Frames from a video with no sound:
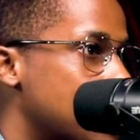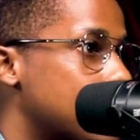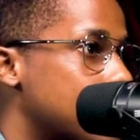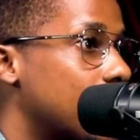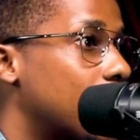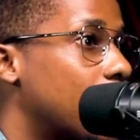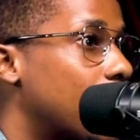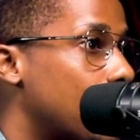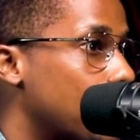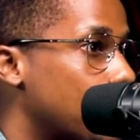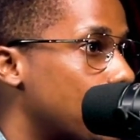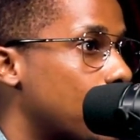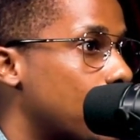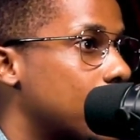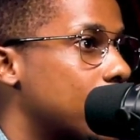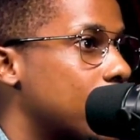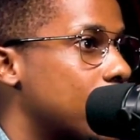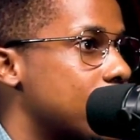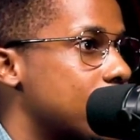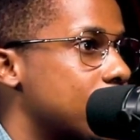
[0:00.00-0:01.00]
He has allowed
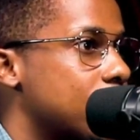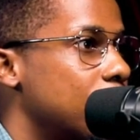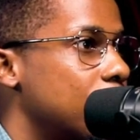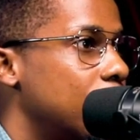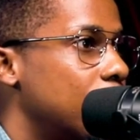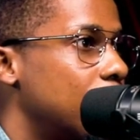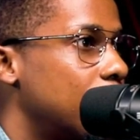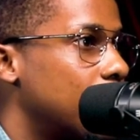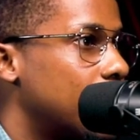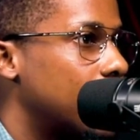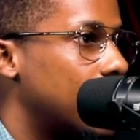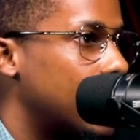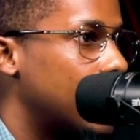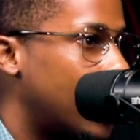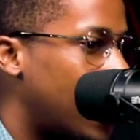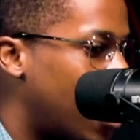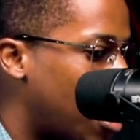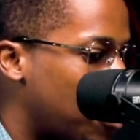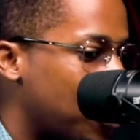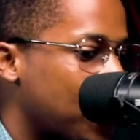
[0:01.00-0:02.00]
what has
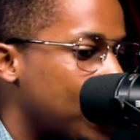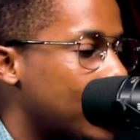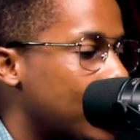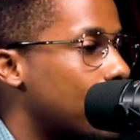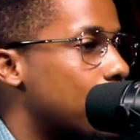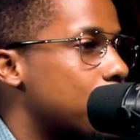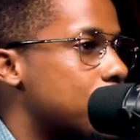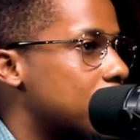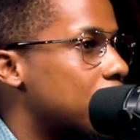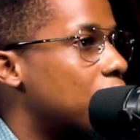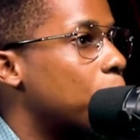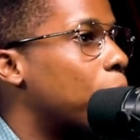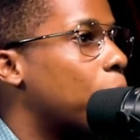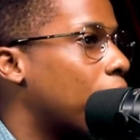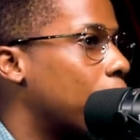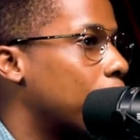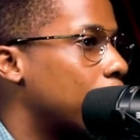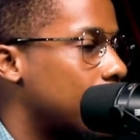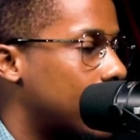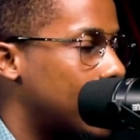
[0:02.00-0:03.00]
happening or keep
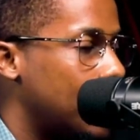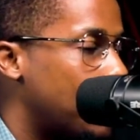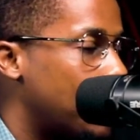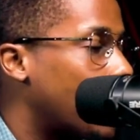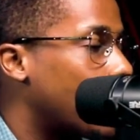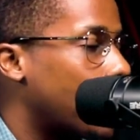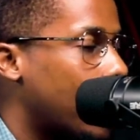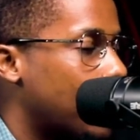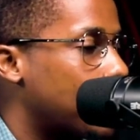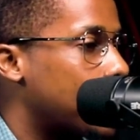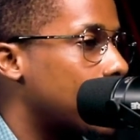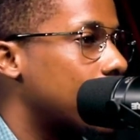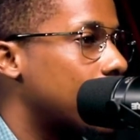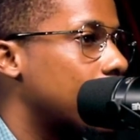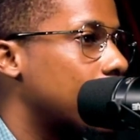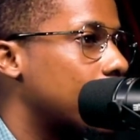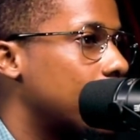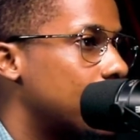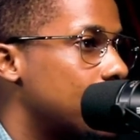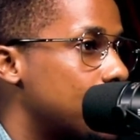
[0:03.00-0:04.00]
on
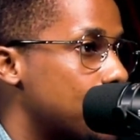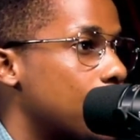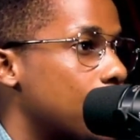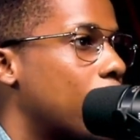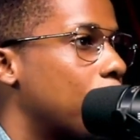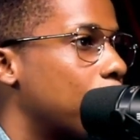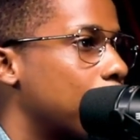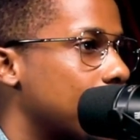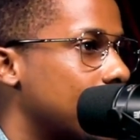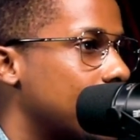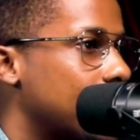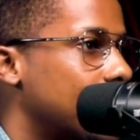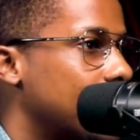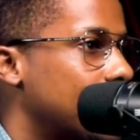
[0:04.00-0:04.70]
happening to happen.